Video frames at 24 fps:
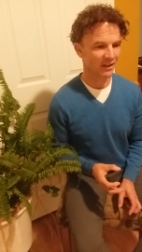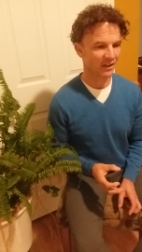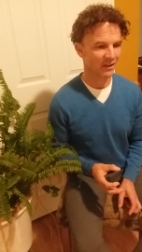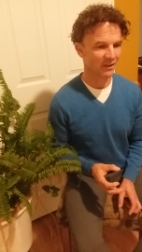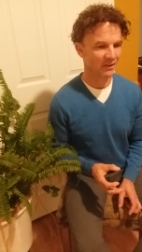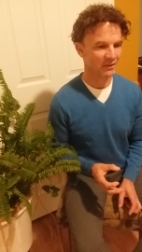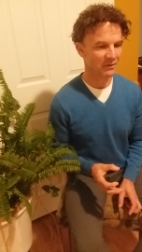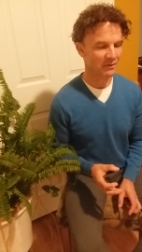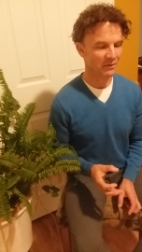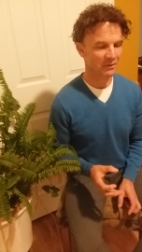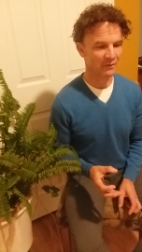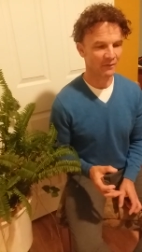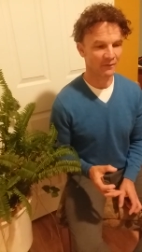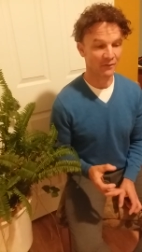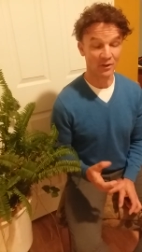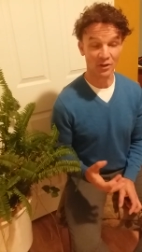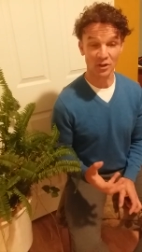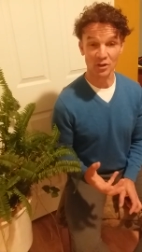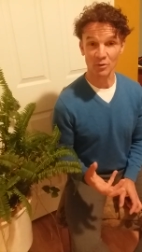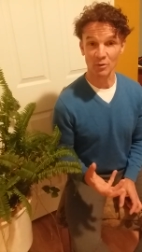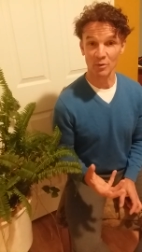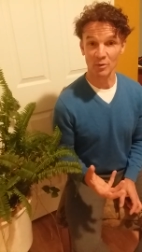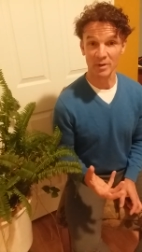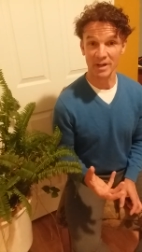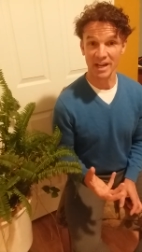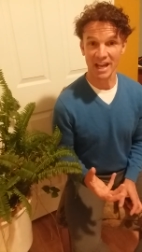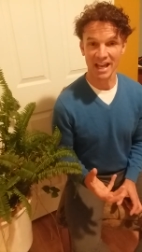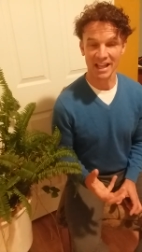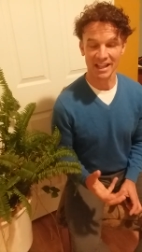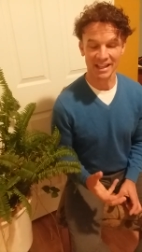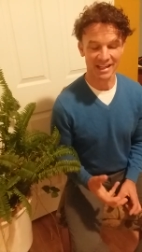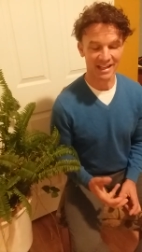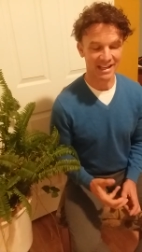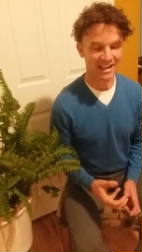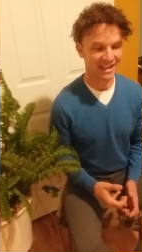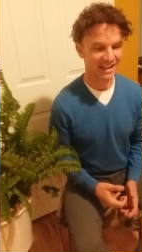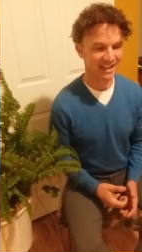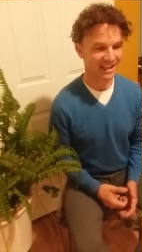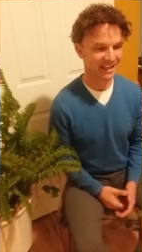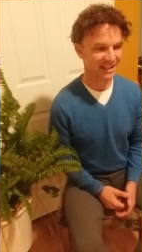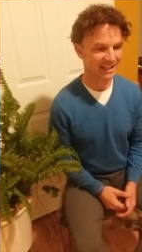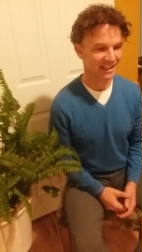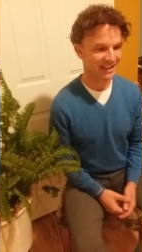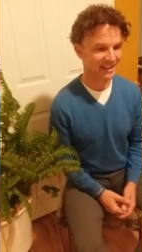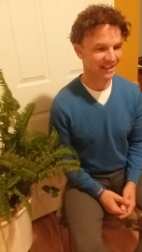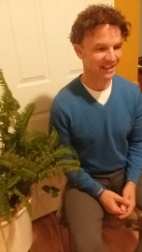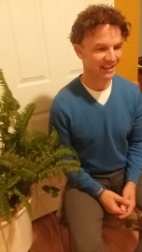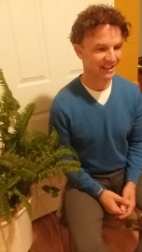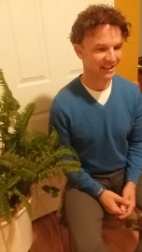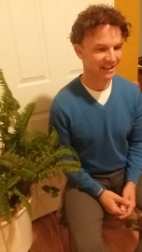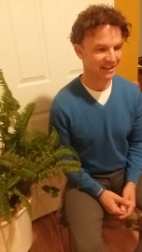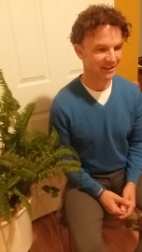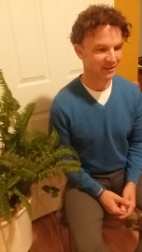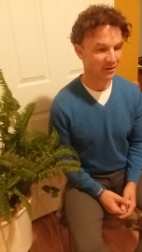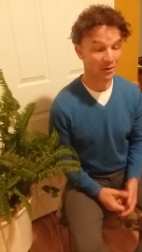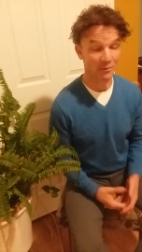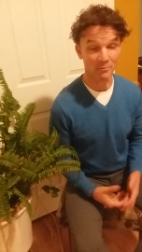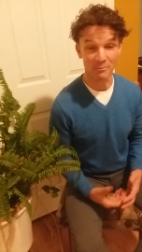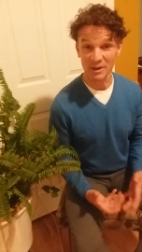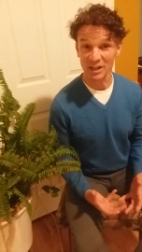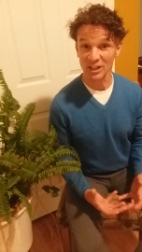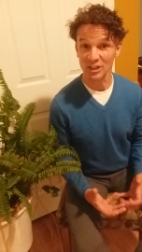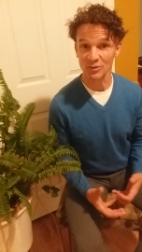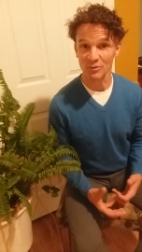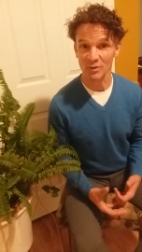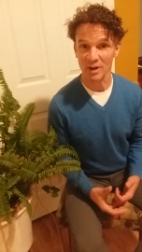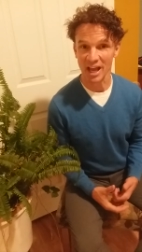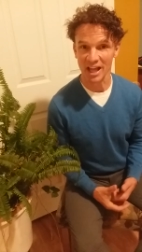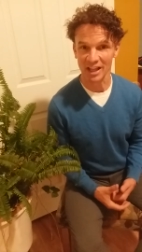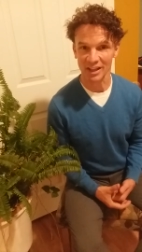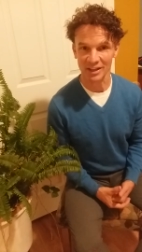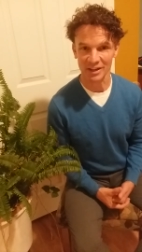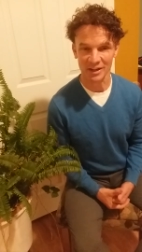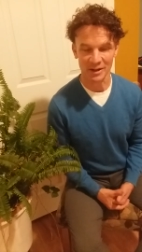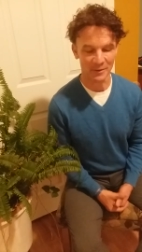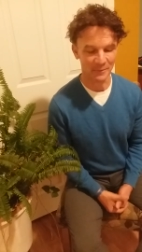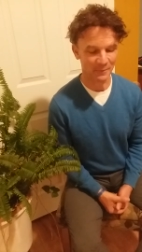through virtual reality or mixed reality.